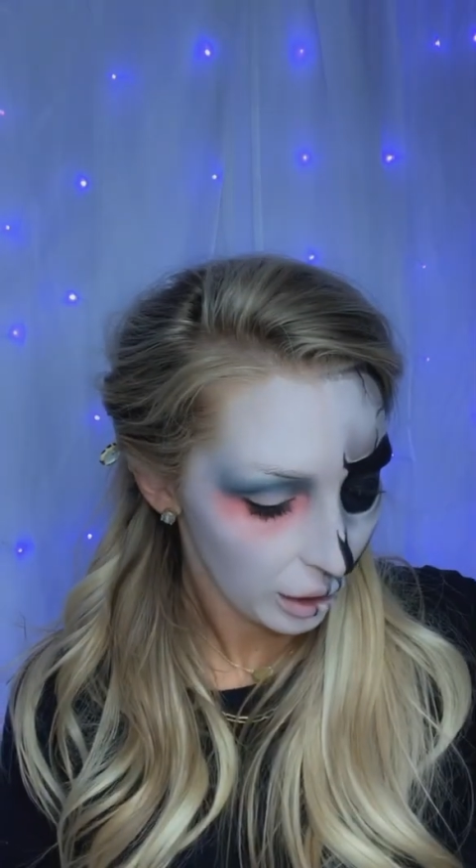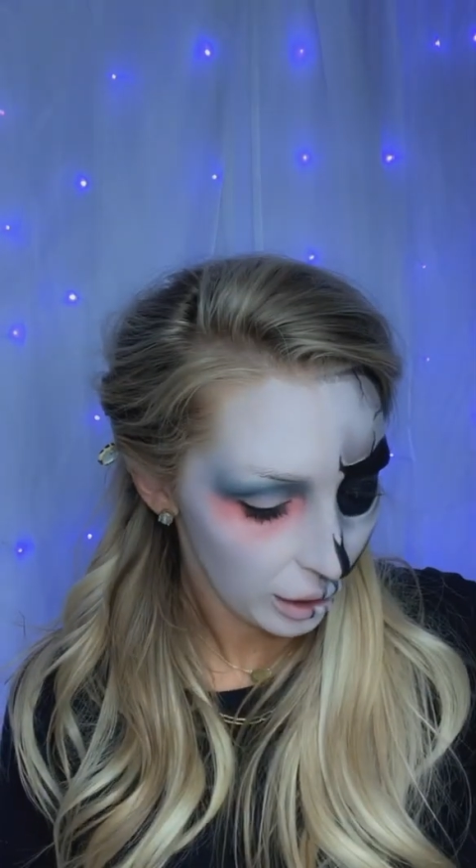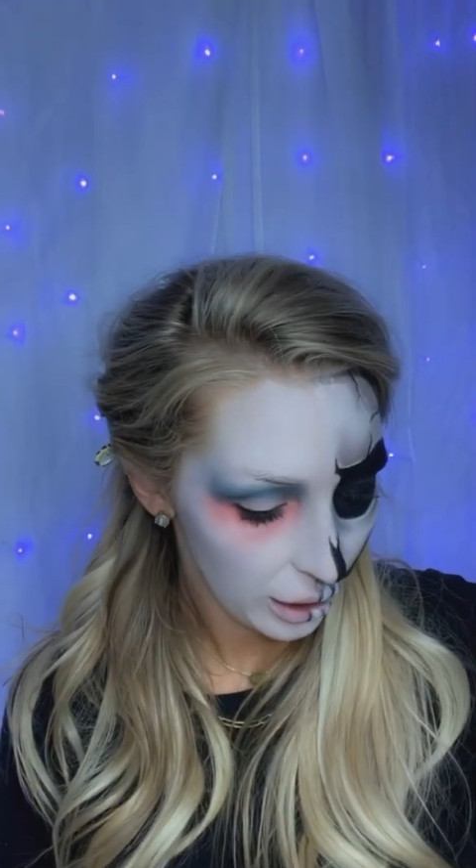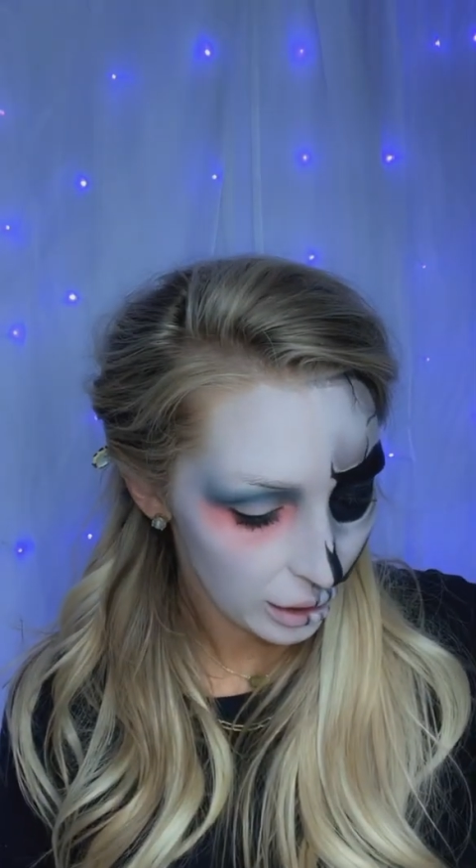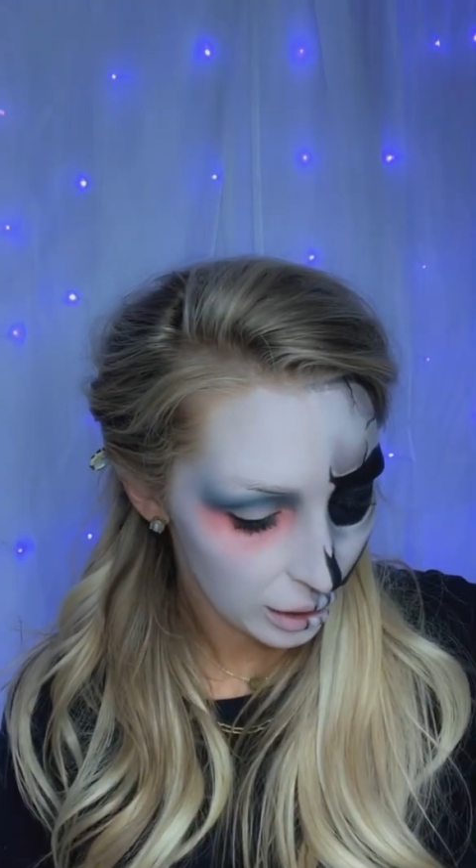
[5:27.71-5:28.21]

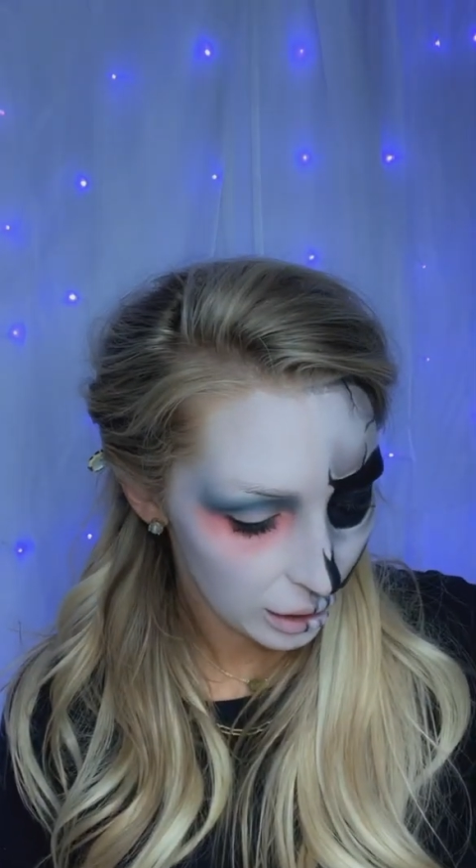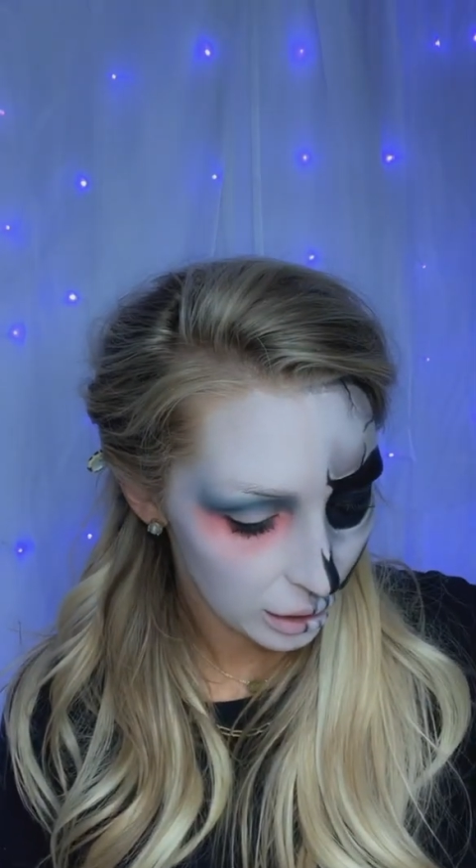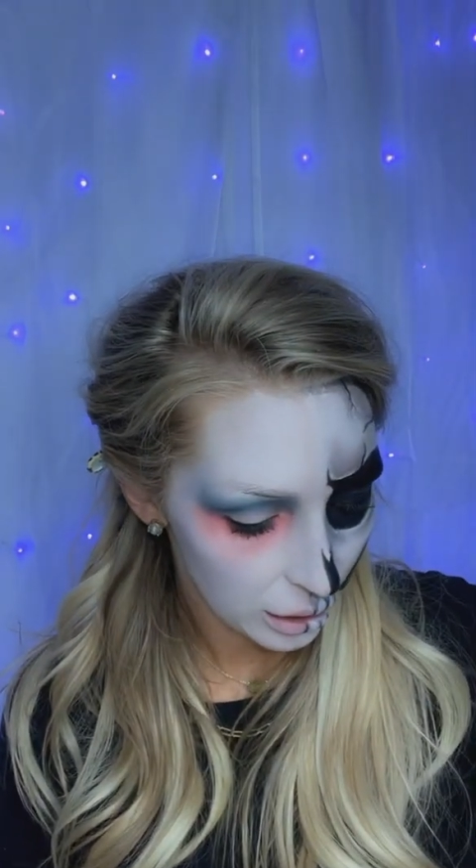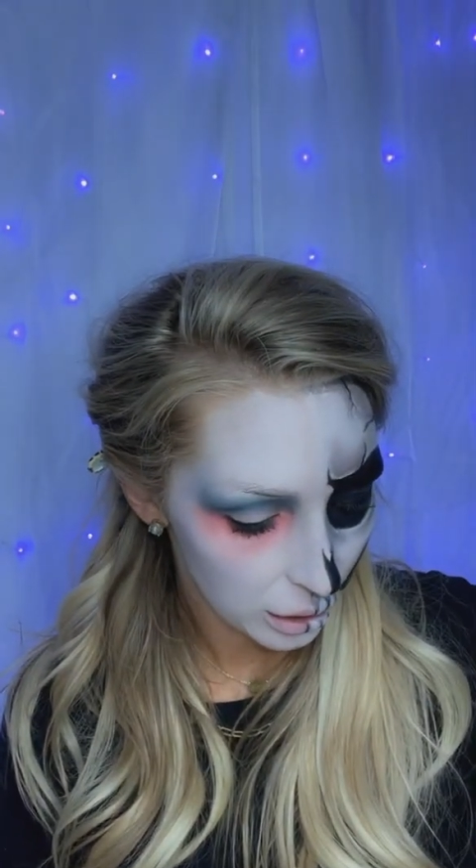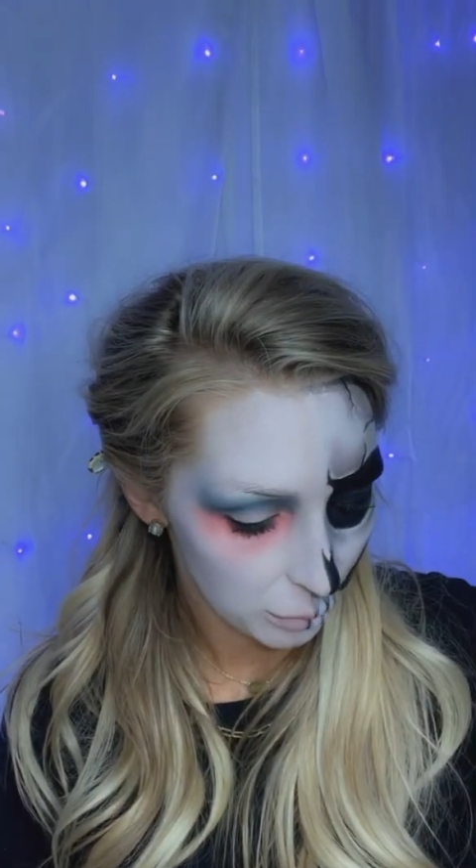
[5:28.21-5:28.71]

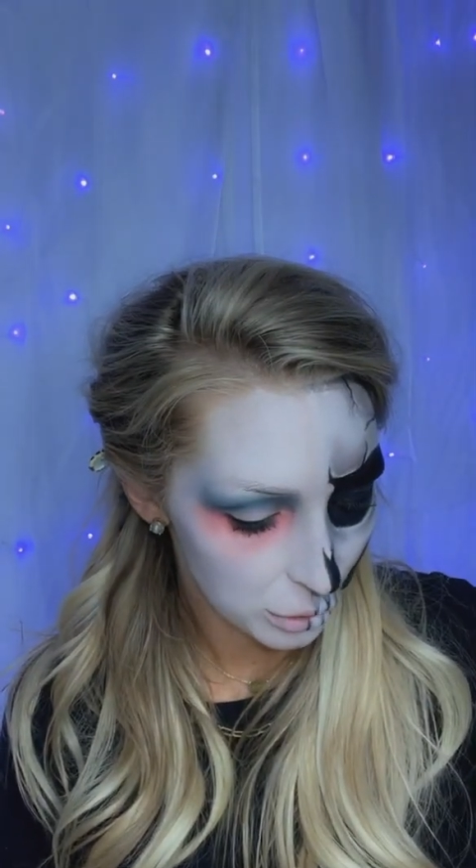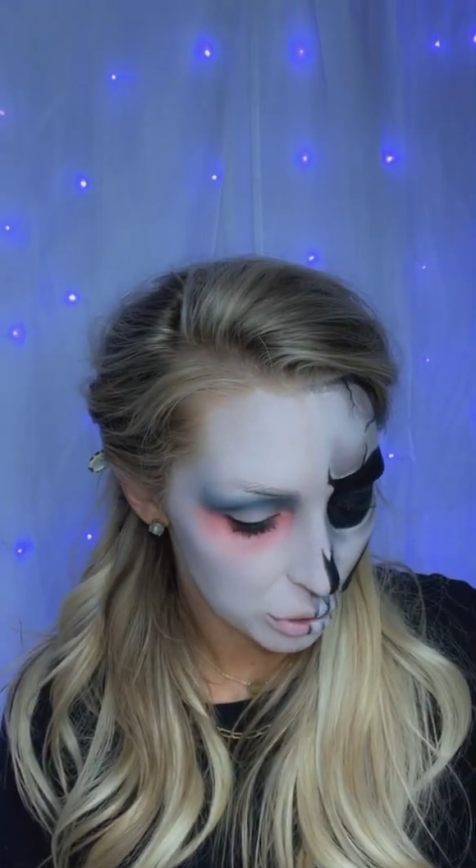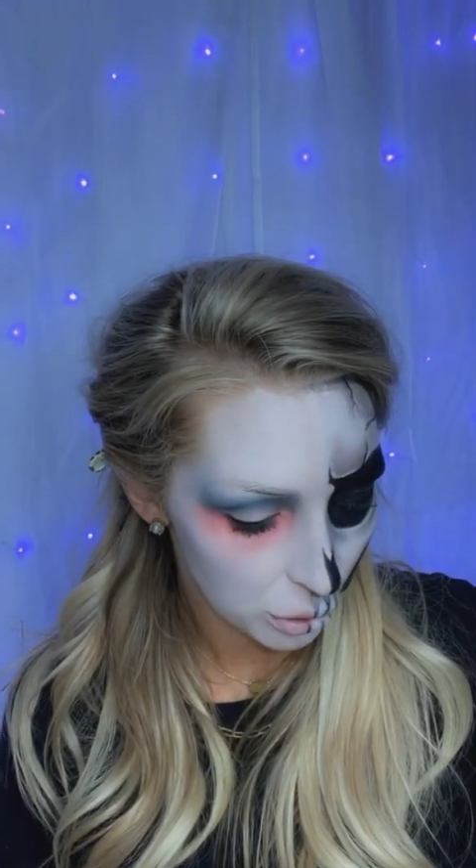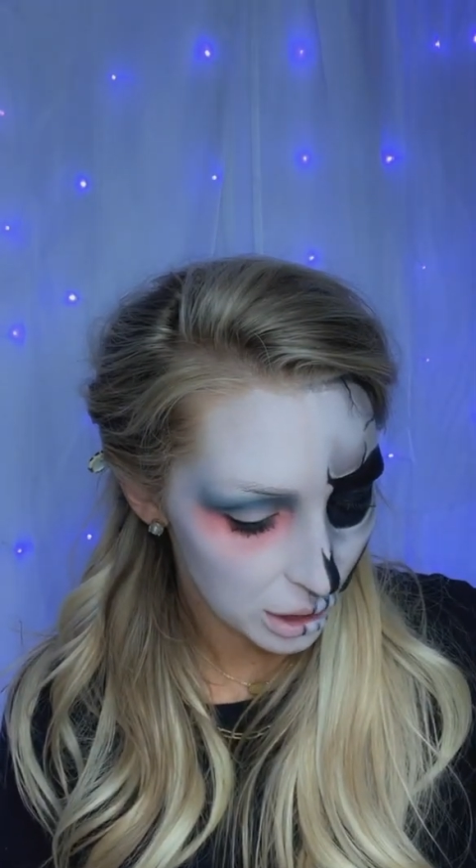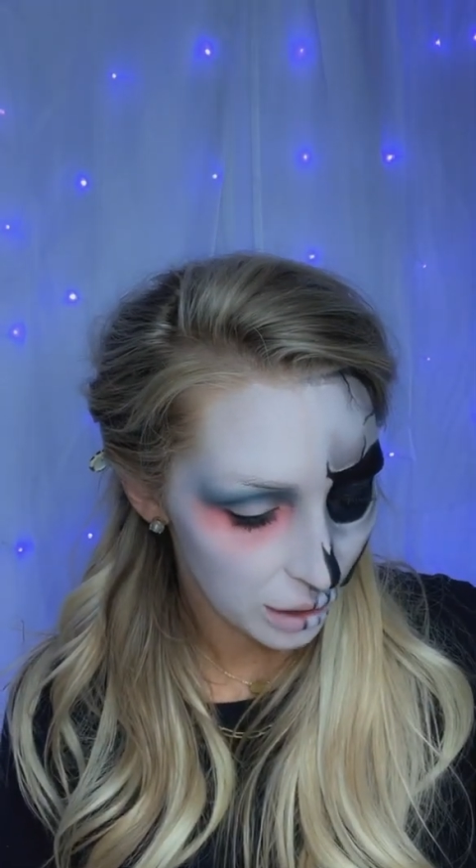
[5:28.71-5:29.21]
and the
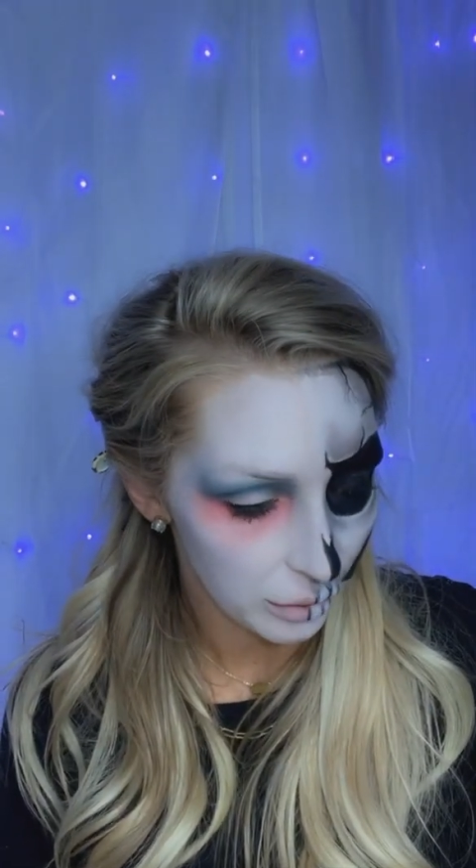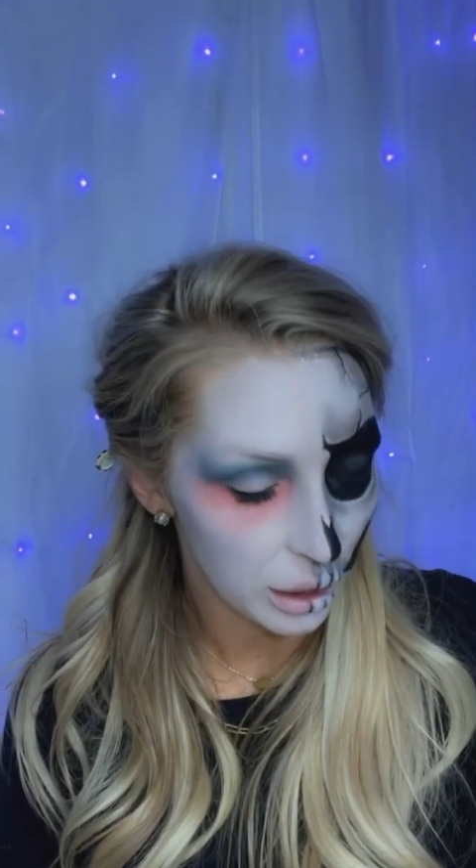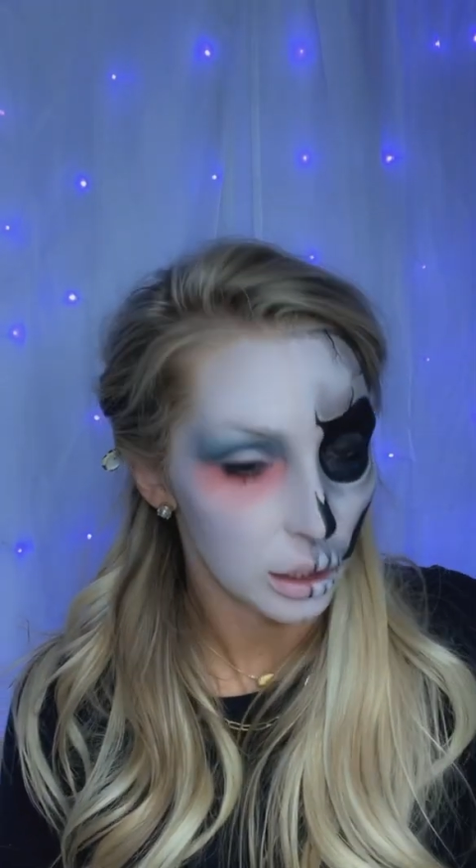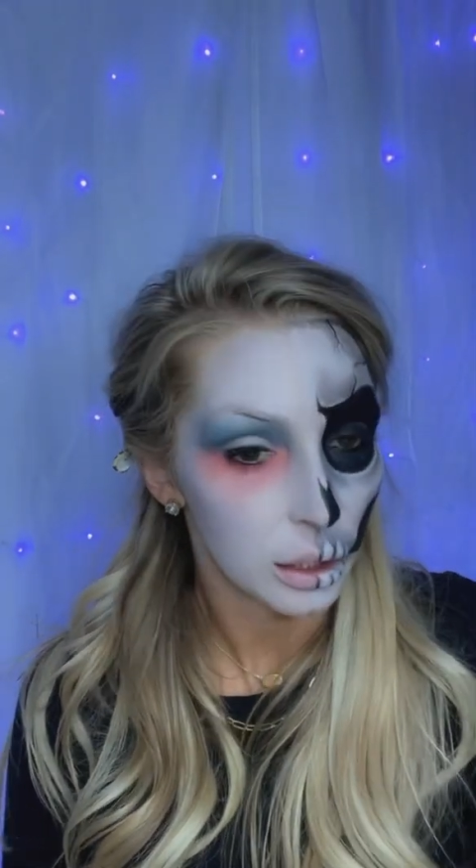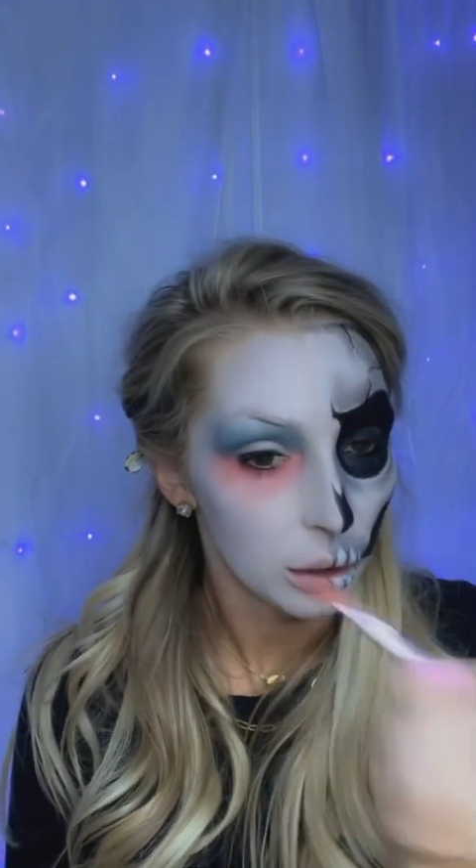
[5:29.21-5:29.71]
majority of
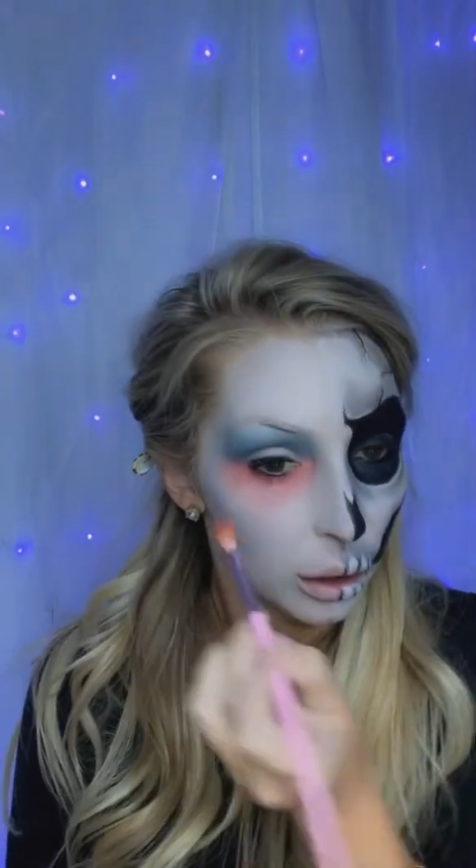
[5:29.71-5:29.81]
it